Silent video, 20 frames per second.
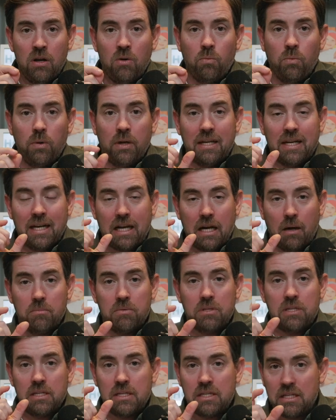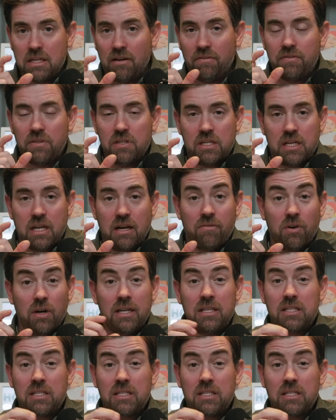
when it comes to self-discovery,